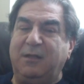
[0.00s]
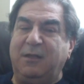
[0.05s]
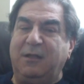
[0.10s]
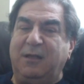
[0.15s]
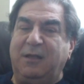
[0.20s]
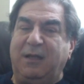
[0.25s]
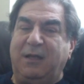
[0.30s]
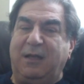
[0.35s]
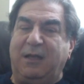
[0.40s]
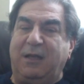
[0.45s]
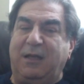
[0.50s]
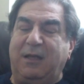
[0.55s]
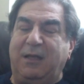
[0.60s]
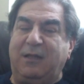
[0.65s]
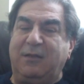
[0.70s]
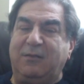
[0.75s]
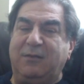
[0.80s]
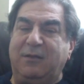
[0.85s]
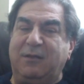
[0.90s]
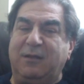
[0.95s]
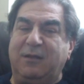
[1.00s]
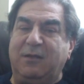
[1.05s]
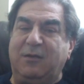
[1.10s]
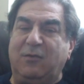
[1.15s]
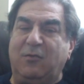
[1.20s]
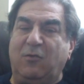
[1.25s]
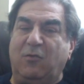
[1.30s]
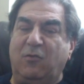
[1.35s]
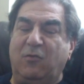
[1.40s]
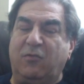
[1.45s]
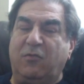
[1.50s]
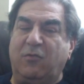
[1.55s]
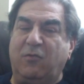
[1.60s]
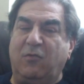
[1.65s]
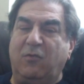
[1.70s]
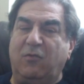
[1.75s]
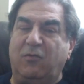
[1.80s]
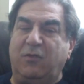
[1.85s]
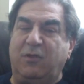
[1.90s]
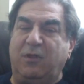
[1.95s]
and uh, also
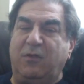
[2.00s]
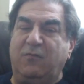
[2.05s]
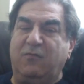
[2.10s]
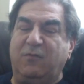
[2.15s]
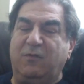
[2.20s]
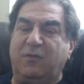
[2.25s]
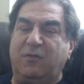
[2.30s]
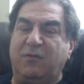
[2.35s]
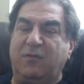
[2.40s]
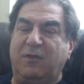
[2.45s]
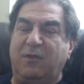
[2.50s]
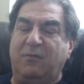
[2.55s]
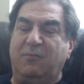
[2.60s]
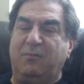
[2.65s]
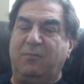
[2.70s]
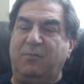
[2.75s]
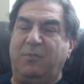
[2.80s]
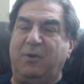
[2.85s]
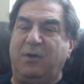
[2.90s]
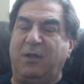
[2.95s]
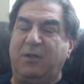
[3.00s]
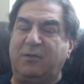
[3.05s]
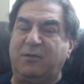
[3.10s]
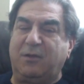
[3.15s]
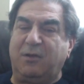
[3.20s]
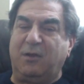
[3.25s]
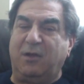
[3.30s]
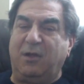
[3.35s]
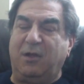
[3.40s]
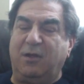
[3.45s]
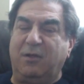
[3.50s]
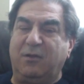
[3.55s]
there was some blood clot